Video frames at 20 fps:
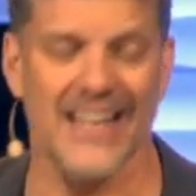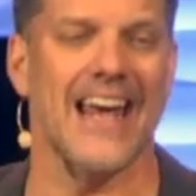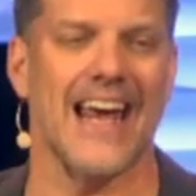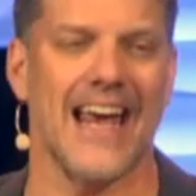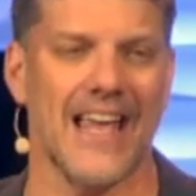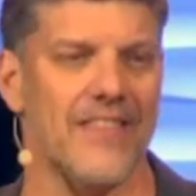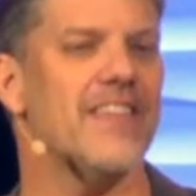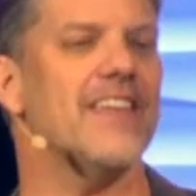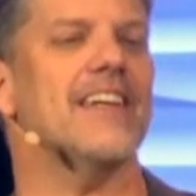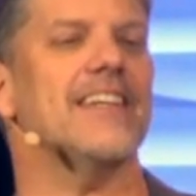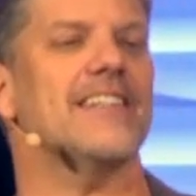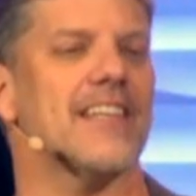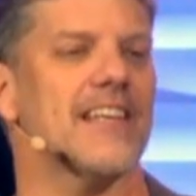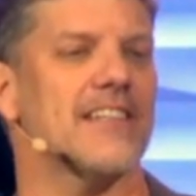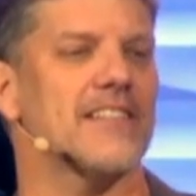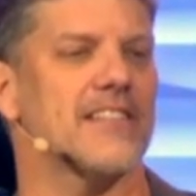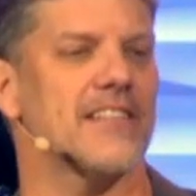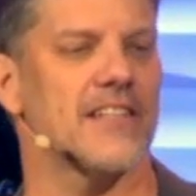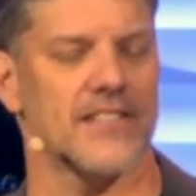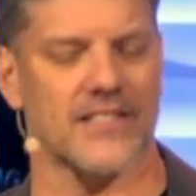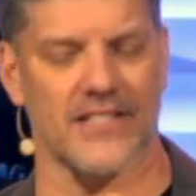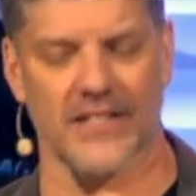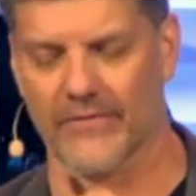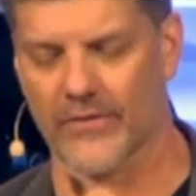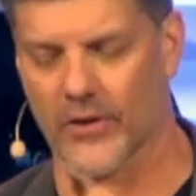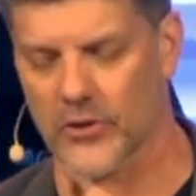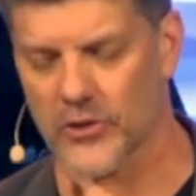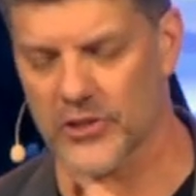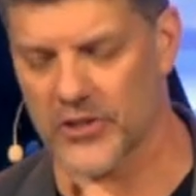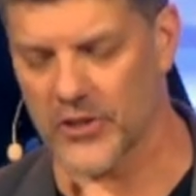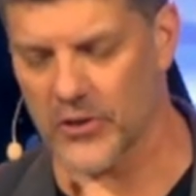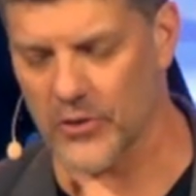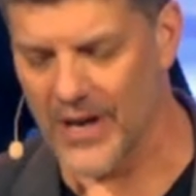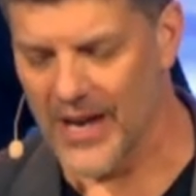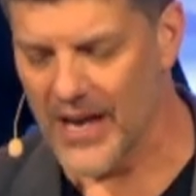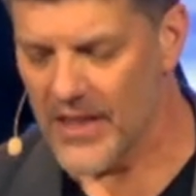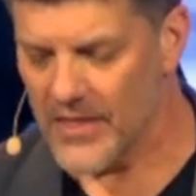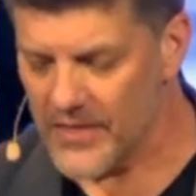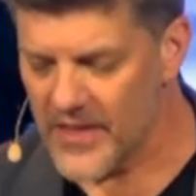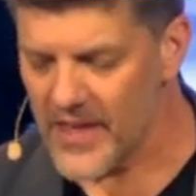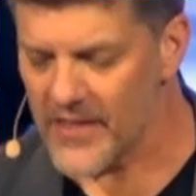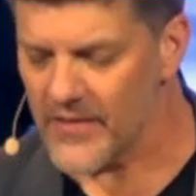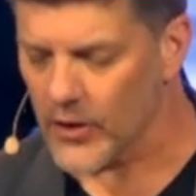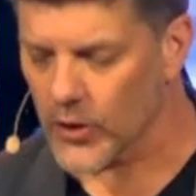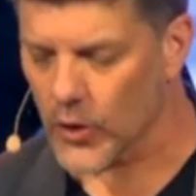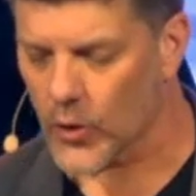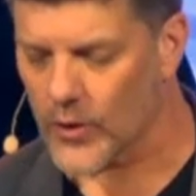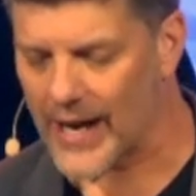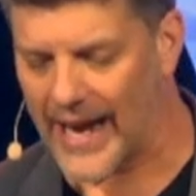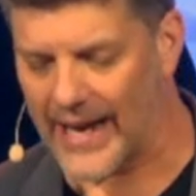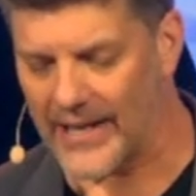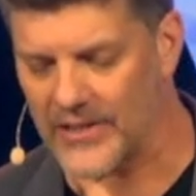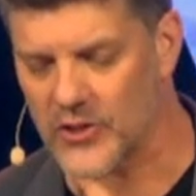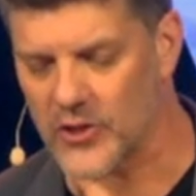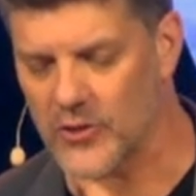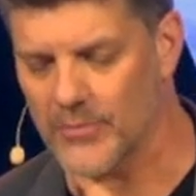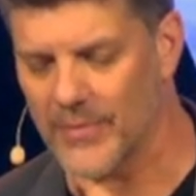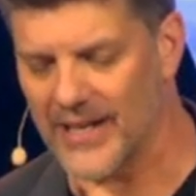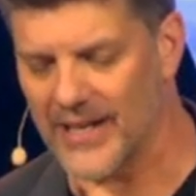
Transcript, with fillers: And then he says this in verse 2. Then the Lord answered me.